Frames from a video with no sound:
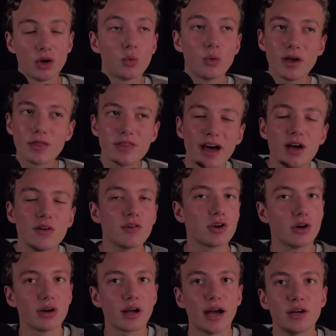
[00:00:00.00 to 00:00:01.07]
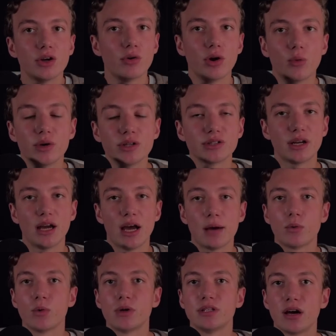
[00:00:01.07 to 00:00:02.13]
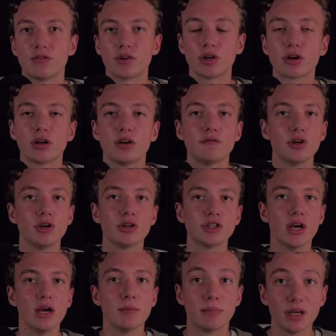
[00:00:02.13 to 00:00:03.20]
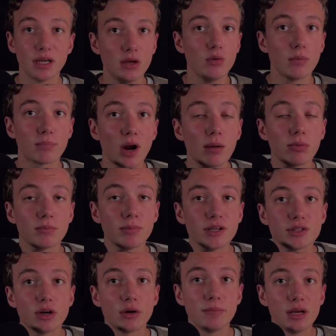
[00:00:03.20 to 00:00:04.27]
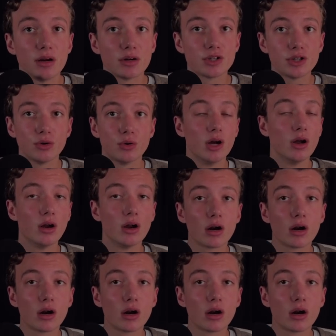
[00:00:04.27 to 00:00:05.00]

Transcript: With Dalvin Cook, I don't know what's going to happen with Dalvin Cook in a few years, but he will probably still be here too.